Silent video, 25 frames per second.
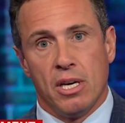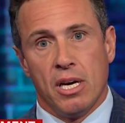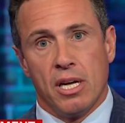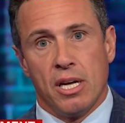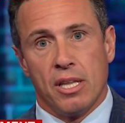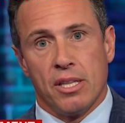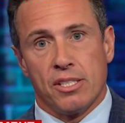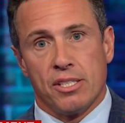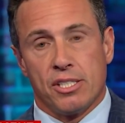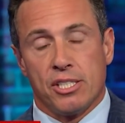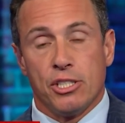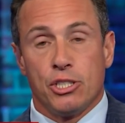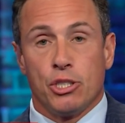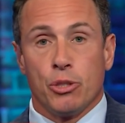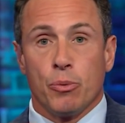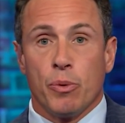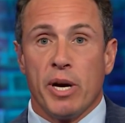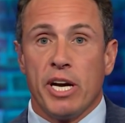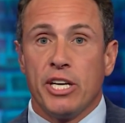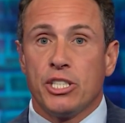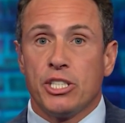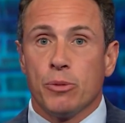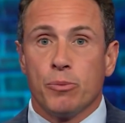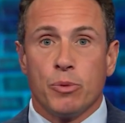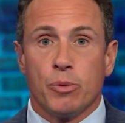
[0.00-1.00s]
The
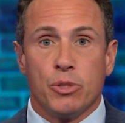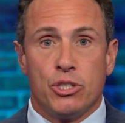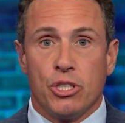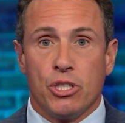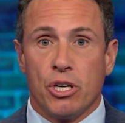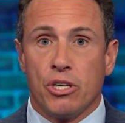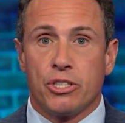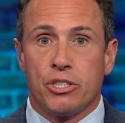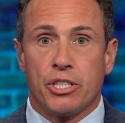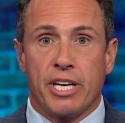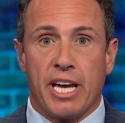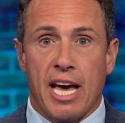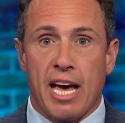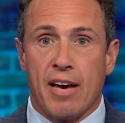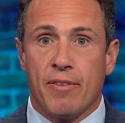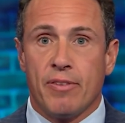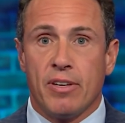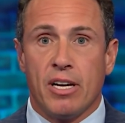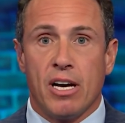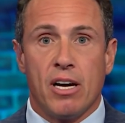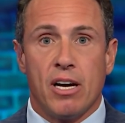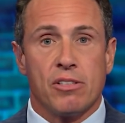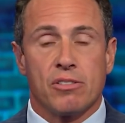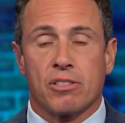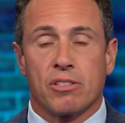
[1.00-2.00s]
situation with Judge
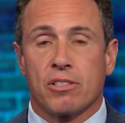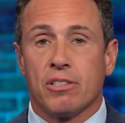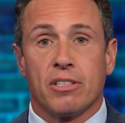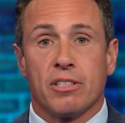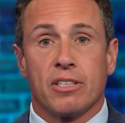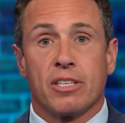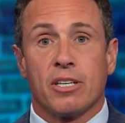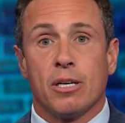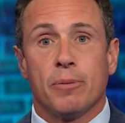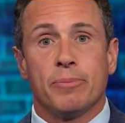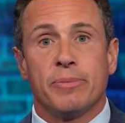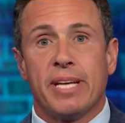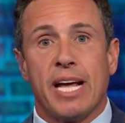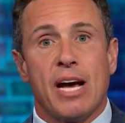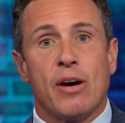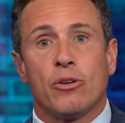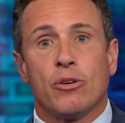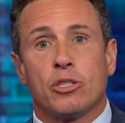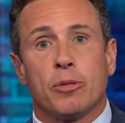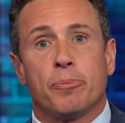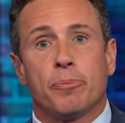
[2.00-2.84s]
Kavanaugh is going to come down to